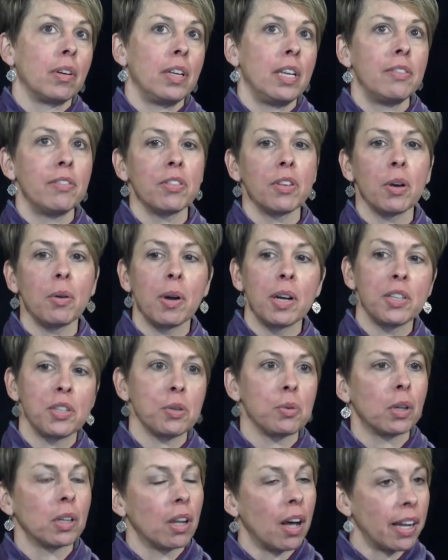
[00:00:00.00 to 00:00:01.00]
even though I
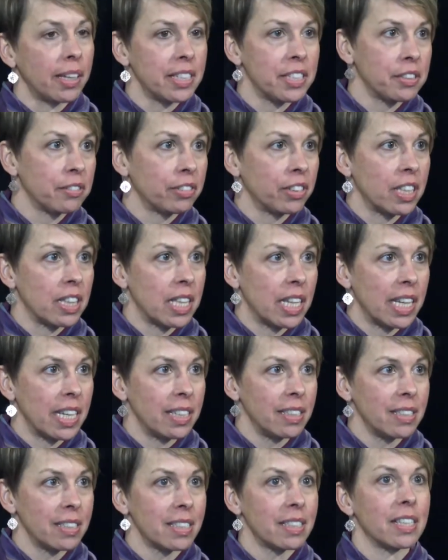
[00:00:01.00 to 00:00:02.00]
do a lot of different
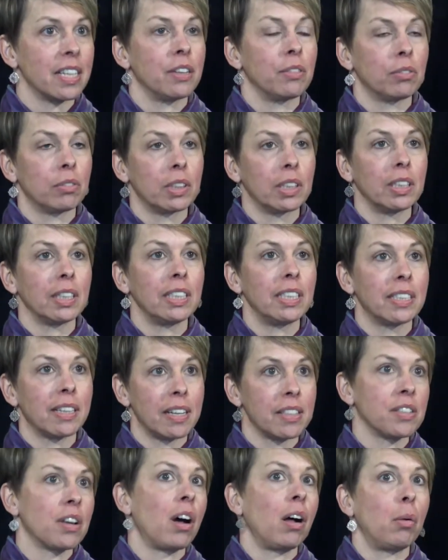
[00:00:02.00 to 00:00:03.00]
things, it really
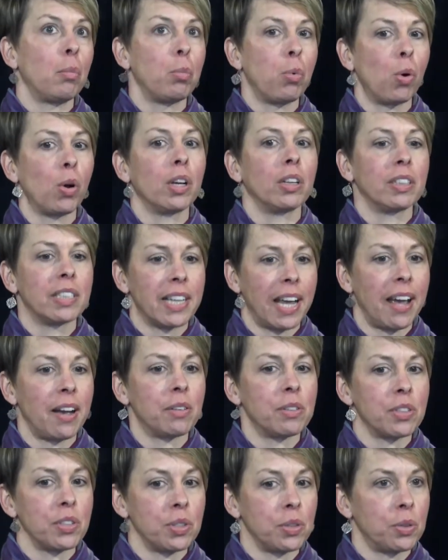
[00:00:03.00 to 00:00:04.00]
does all boil
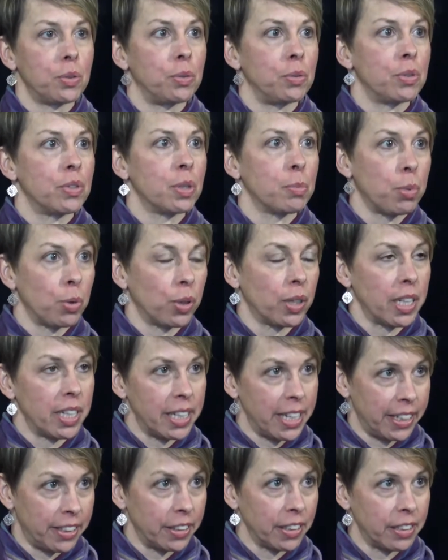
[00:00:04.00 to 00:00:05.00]
down to
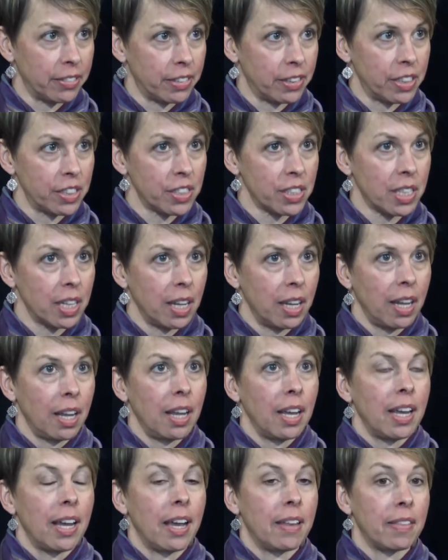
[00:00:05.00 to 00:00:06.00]
supporting caregivers.
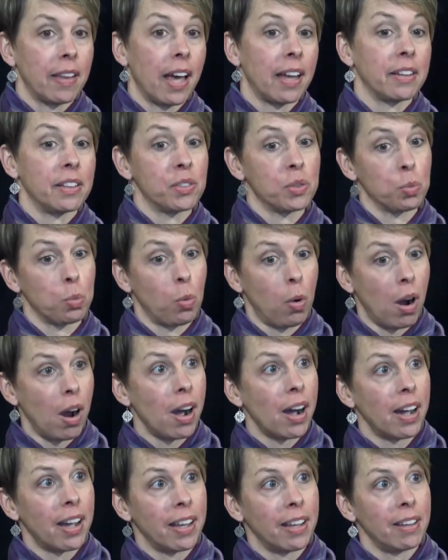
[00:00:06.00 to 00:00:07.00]
And that is
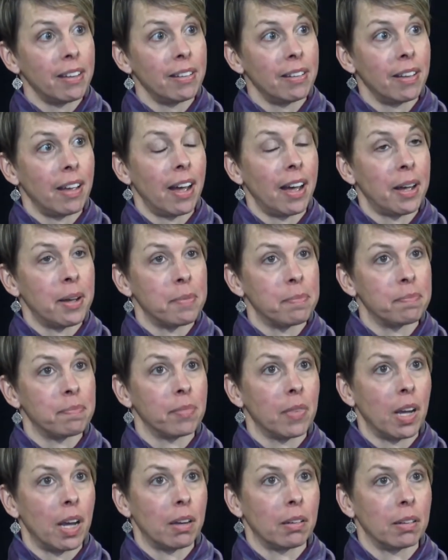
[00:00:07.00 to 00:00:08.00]
why
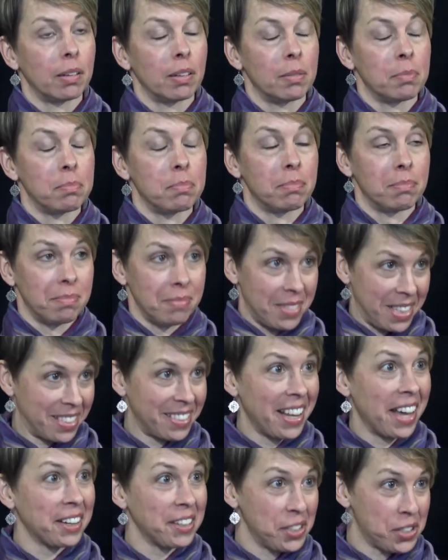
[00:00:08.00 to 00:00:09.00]
um, the
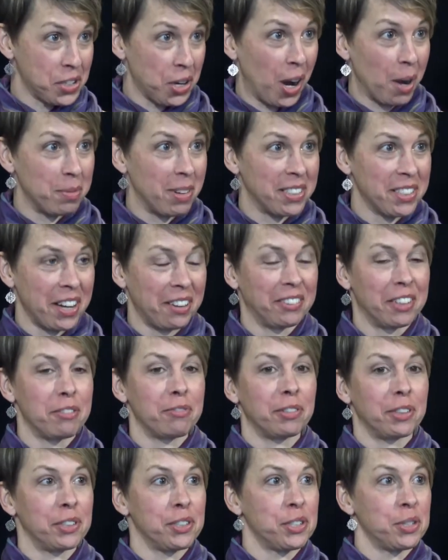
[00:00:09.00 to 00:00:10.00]
second job, as I
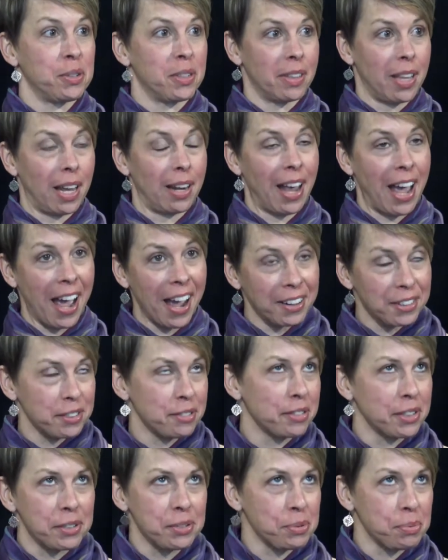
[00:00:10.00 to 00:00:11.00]
refer to it, that
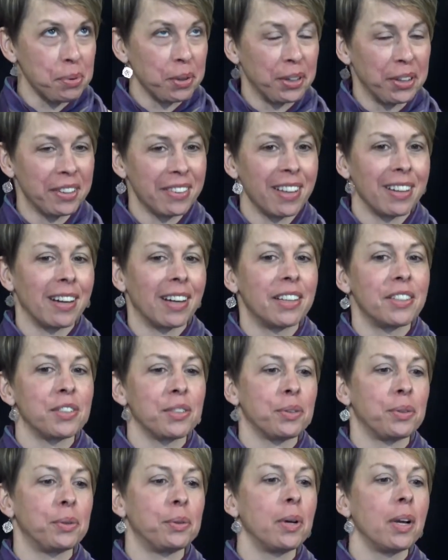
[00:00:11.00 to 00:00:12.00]
activist work that I
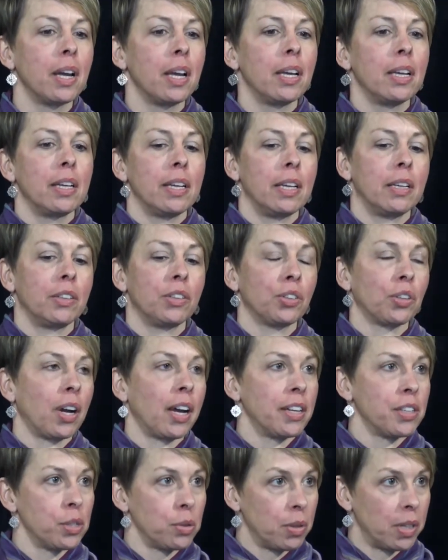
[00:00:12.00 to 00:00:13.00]
do hmm. in
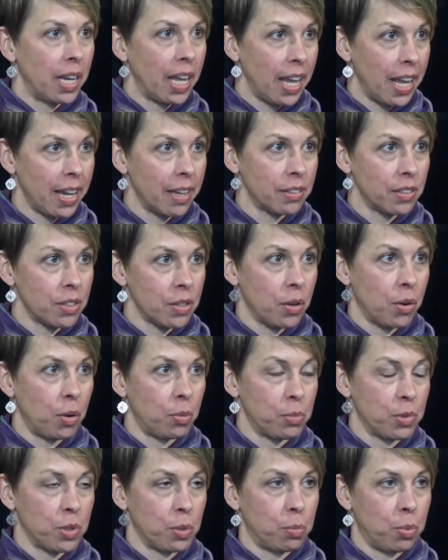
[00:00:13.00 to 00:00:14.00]
trying to enhance the
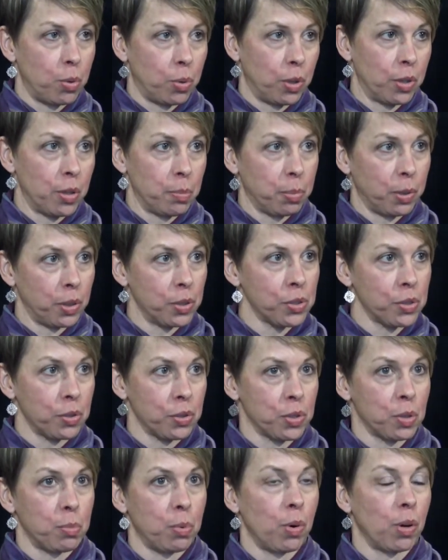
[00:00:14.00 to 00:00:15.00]
home support, the
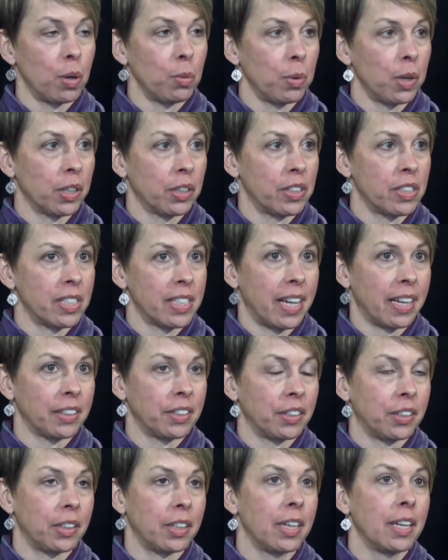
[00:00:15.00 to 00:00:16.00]
personal support worker
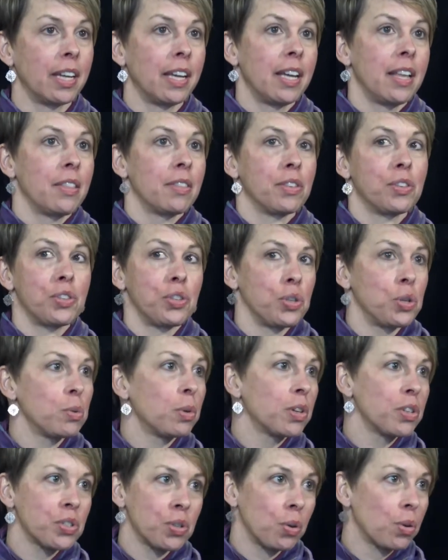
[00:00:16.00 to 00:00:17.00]
sector, the
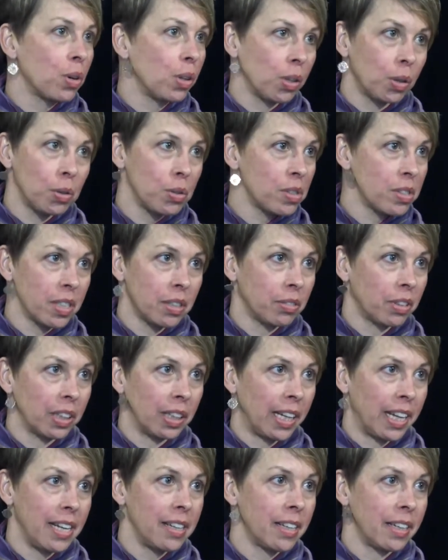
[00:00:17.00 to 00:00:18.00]
two are so closely
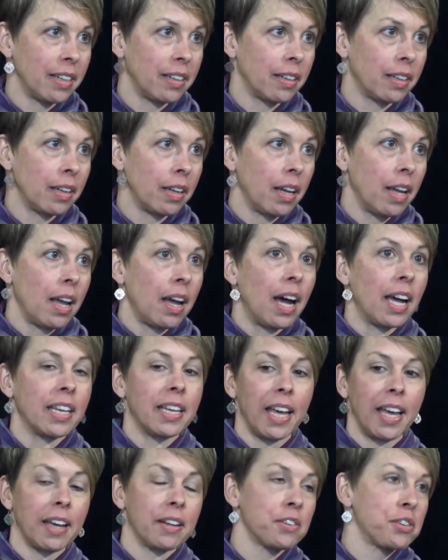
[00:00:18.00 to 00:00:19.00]
related. I
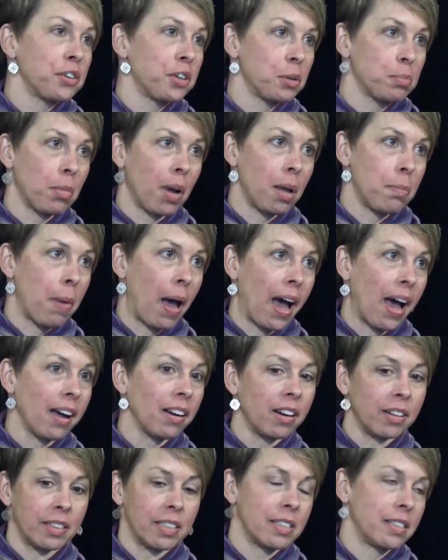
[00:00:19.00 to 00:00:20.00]
can't turn my
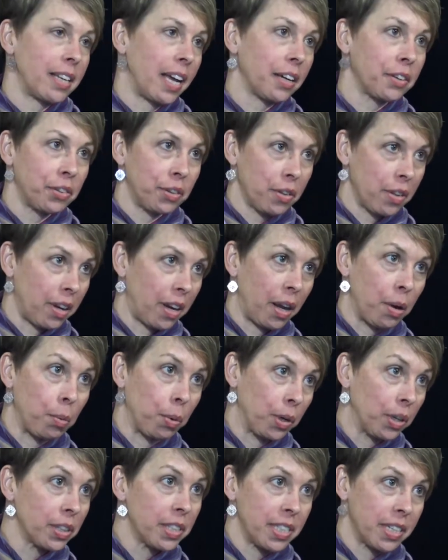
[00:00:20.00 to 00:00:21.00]
back on a sector that I
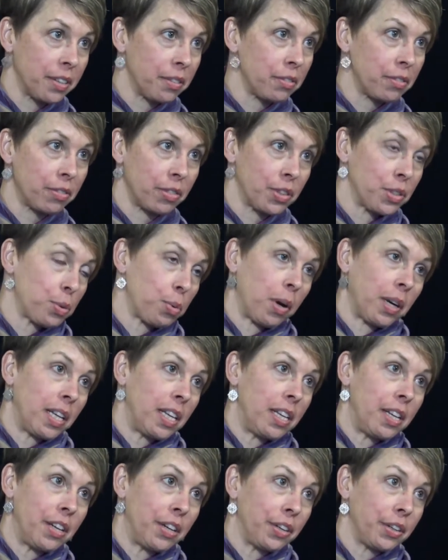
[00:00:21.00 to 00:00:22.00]
worked in for
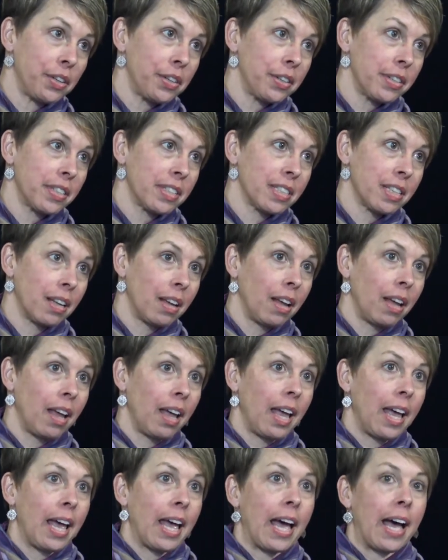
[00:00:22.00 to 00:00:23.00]
20 years
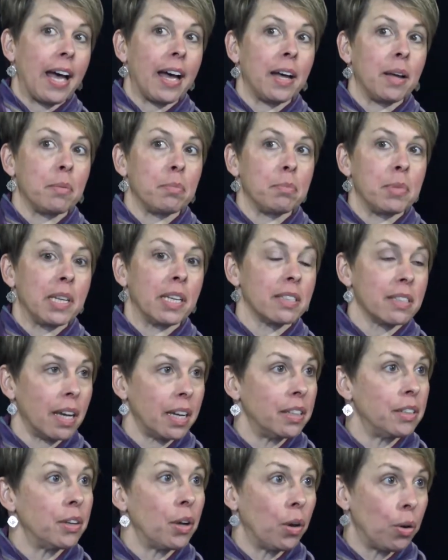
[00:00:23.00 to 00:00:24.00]
um, because
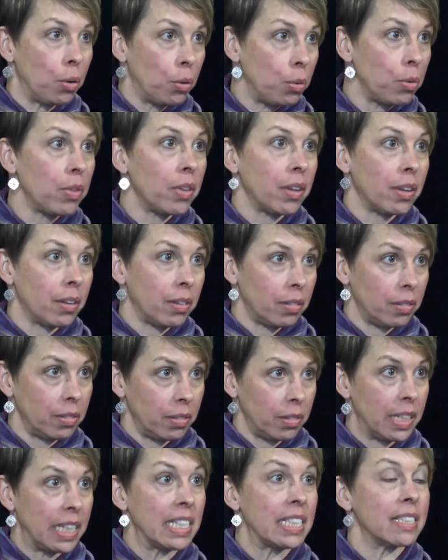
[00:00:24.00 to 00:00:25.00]
I know the
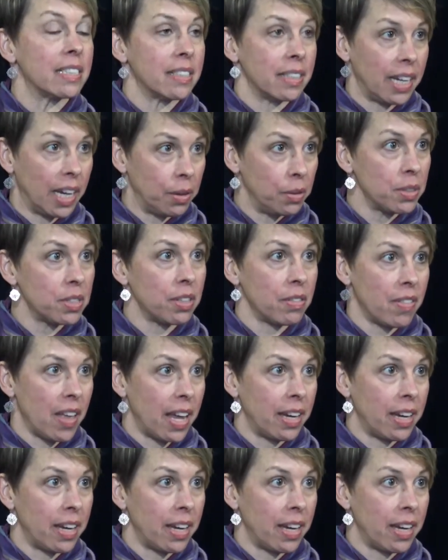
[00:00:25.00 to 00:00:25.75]
ins and outs of